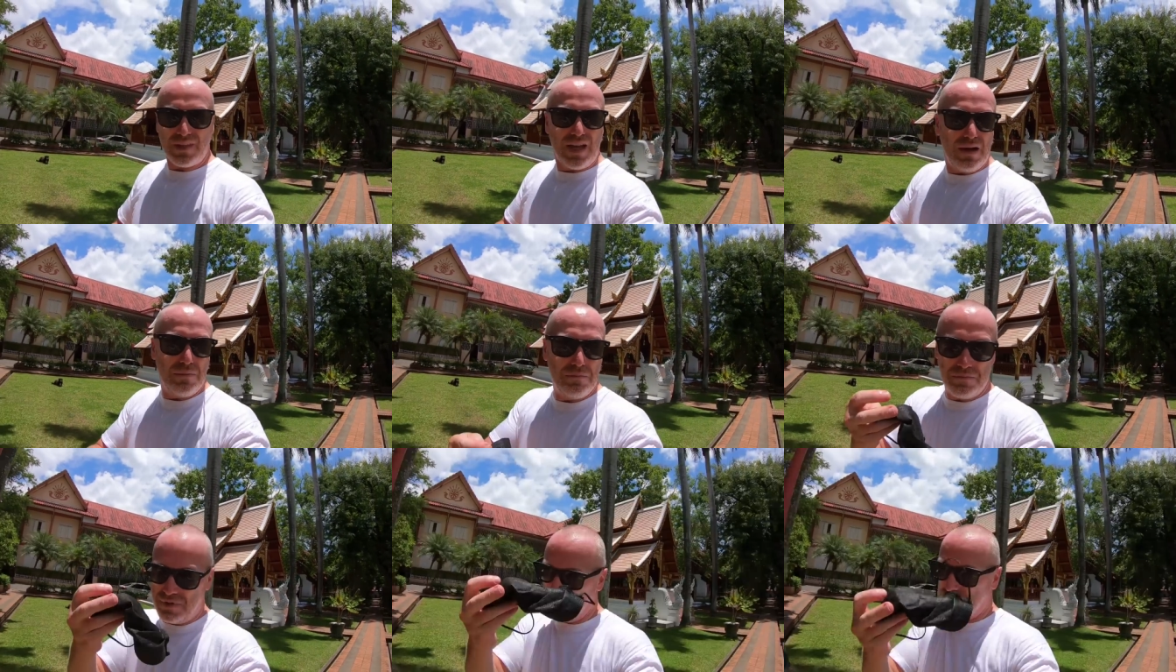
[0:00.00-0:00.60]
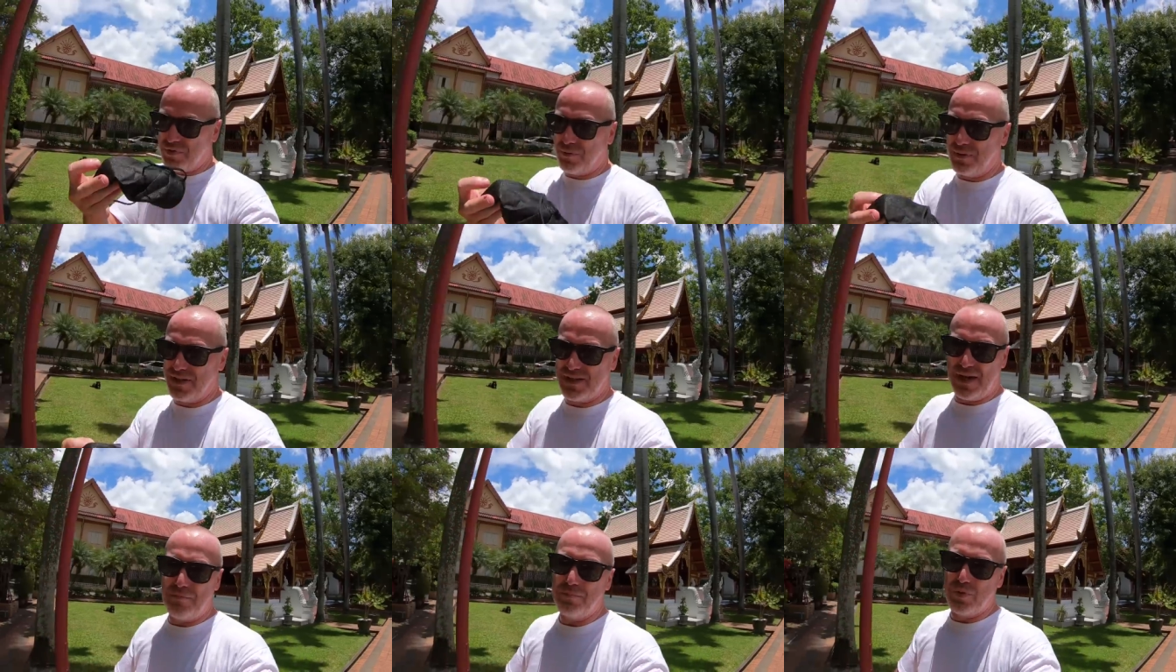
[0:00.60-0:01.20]
um, probably
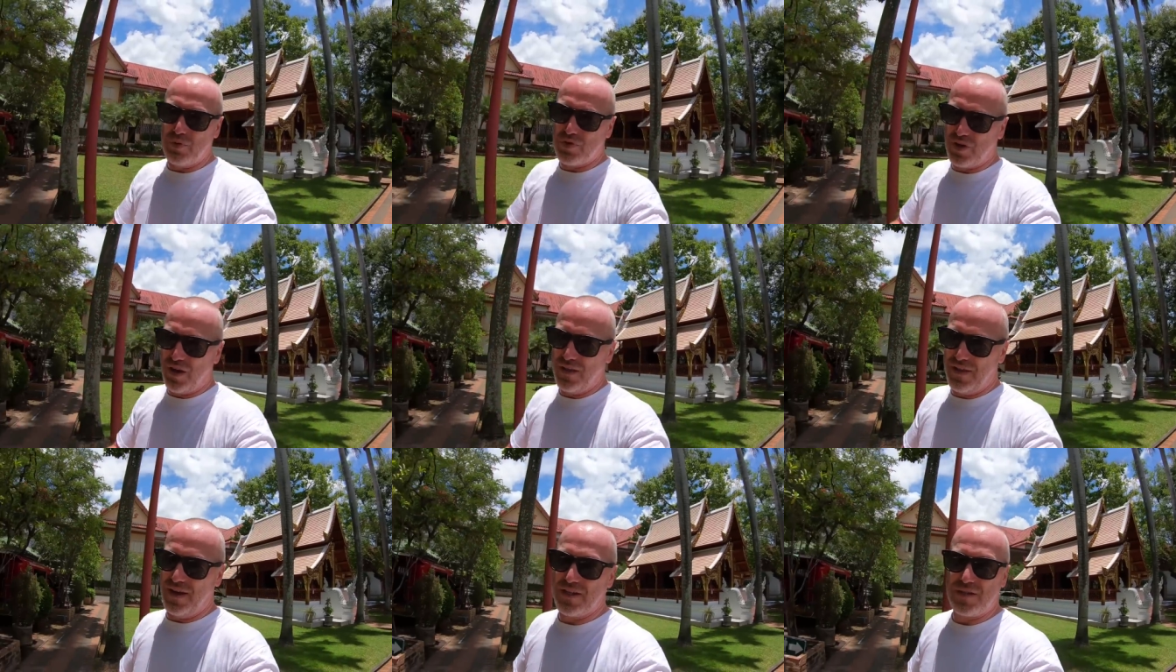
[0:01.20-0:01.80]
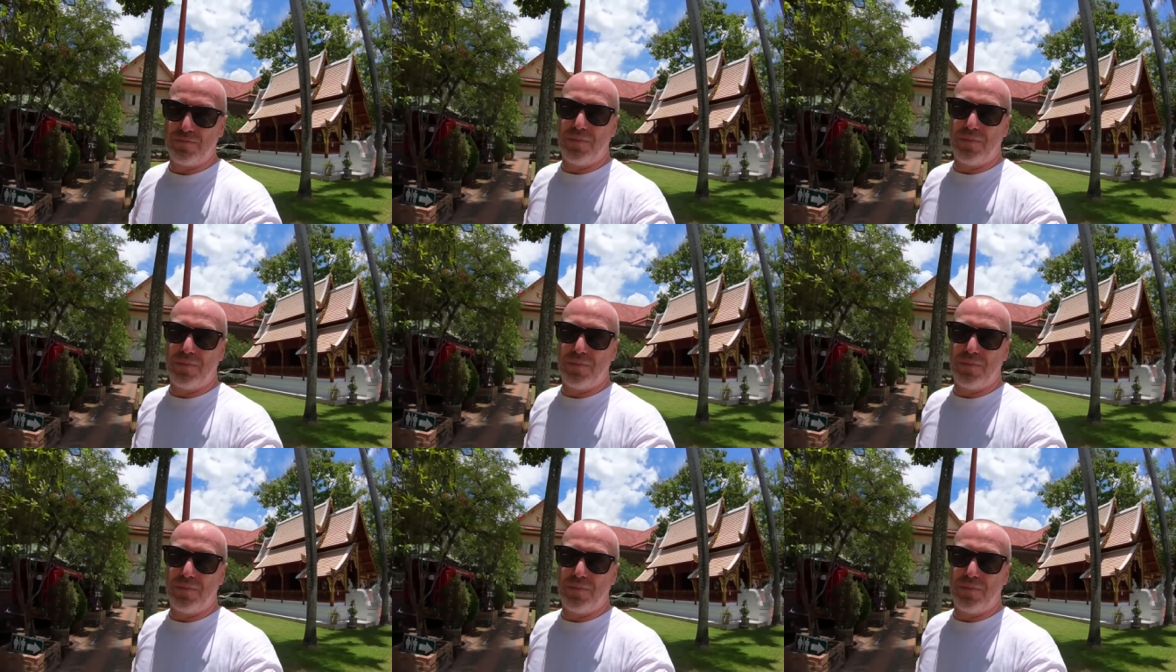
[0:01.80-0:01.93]
temples like this.